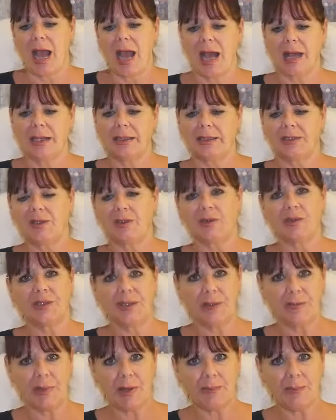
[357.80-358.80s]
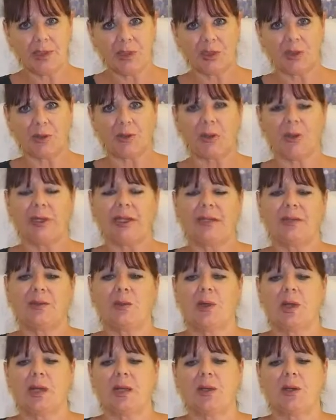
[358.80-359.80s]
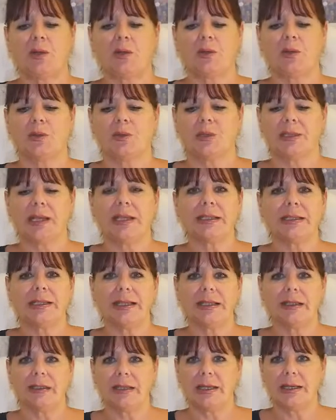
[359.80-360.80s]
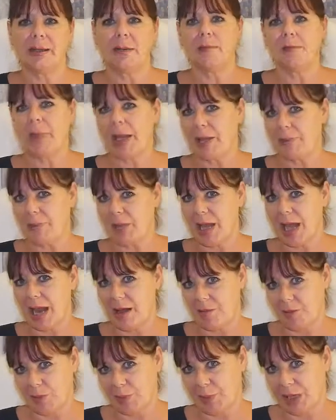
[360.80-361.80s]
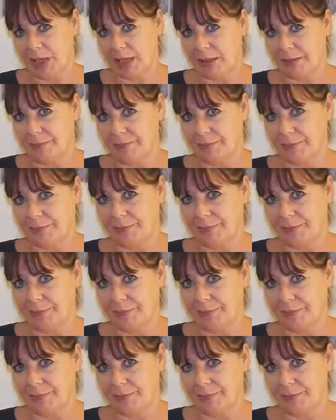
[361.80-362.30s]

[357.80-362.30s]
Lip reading: And so tip number 2 is what I call sending the paper aeroplane.